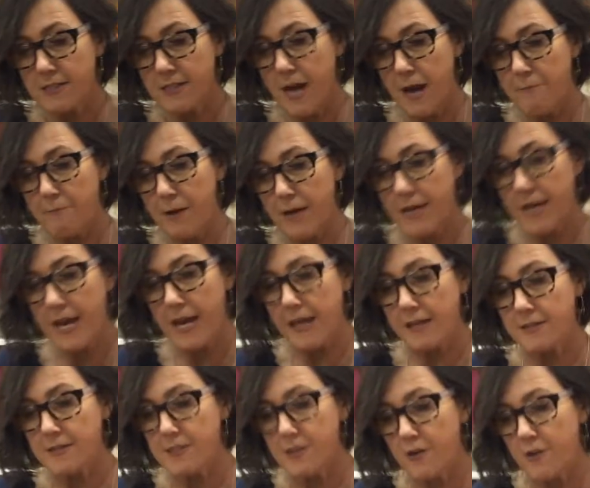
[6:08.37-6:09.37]
biggest cup I
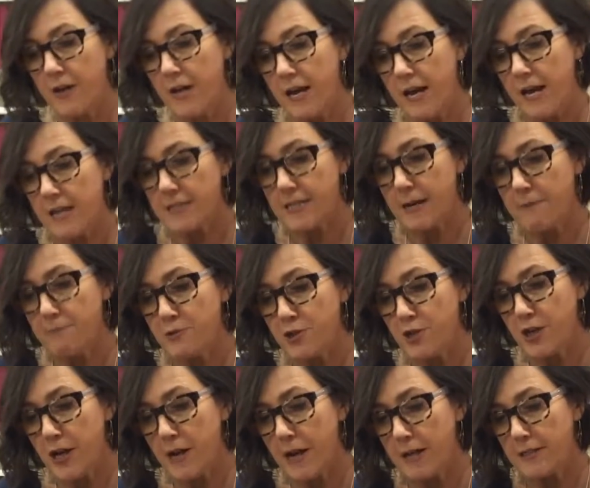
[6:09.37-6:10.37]
can. So as
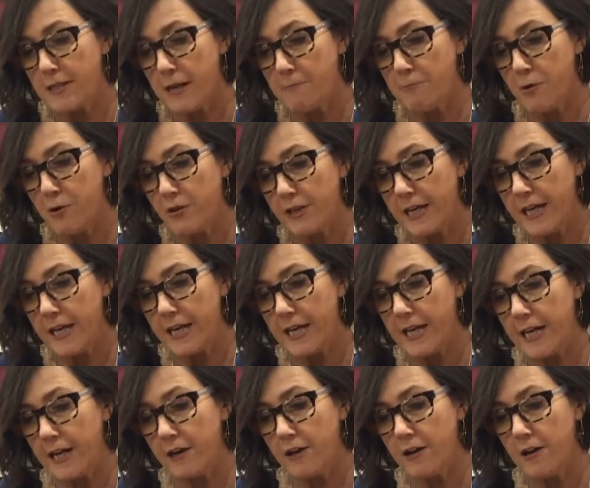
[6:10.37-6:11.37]
I'm
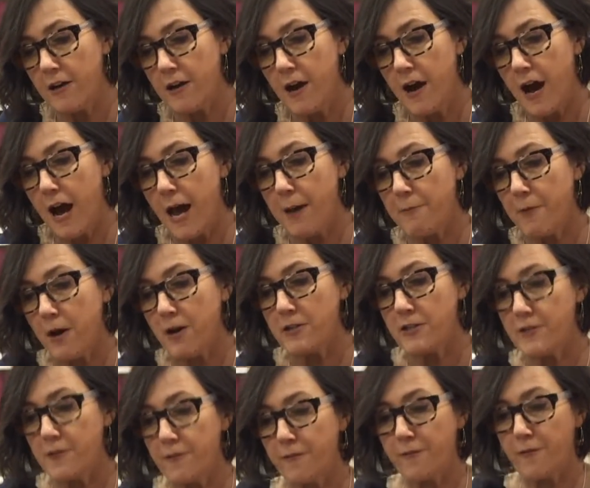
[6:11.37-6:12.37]
pulling it here,
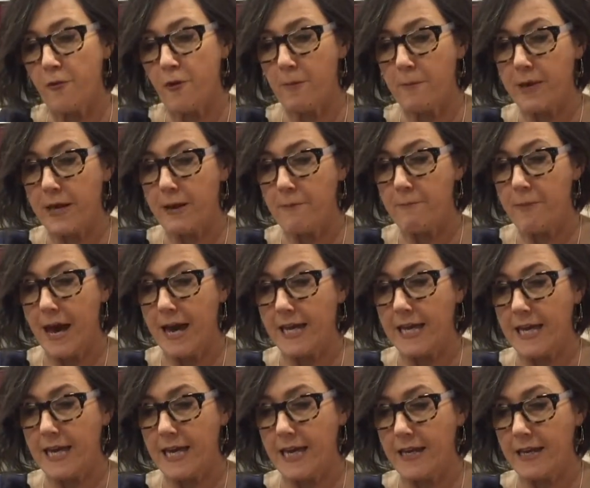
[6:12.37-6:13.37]
I'm also forming
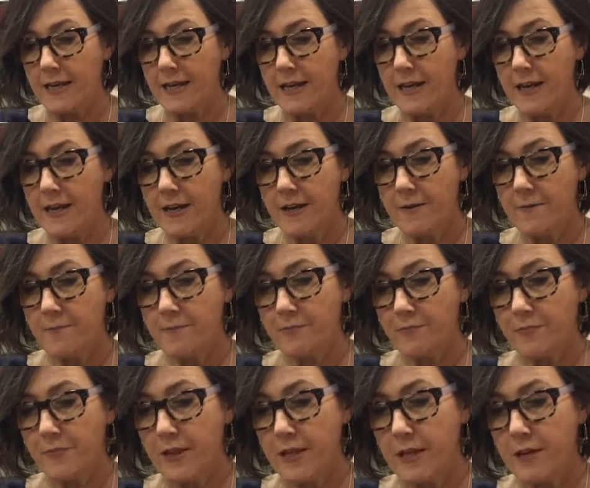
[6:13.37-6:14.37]
it back in
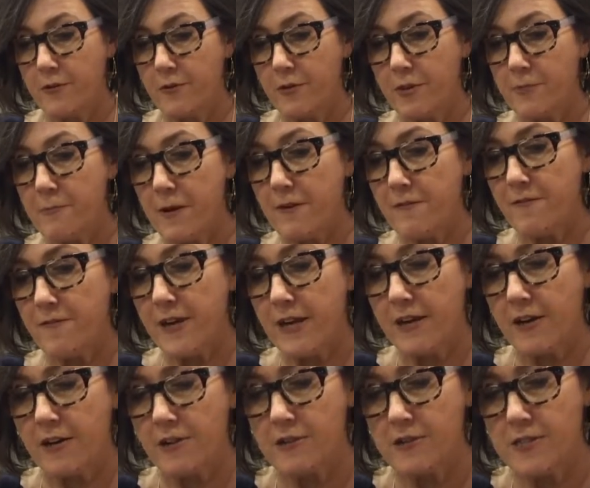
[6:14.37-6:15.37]
with my
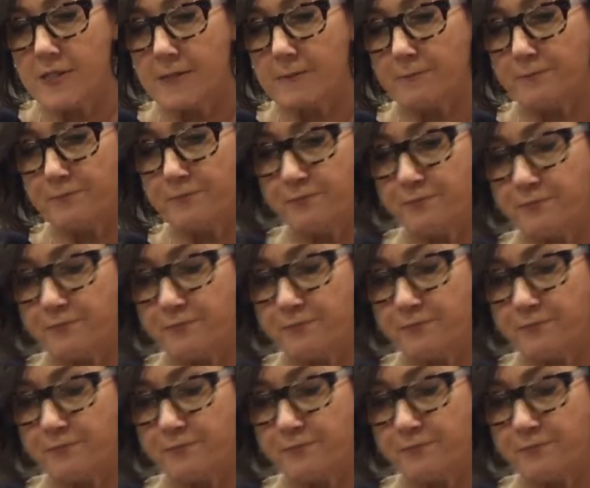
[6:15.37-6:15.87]
fingers.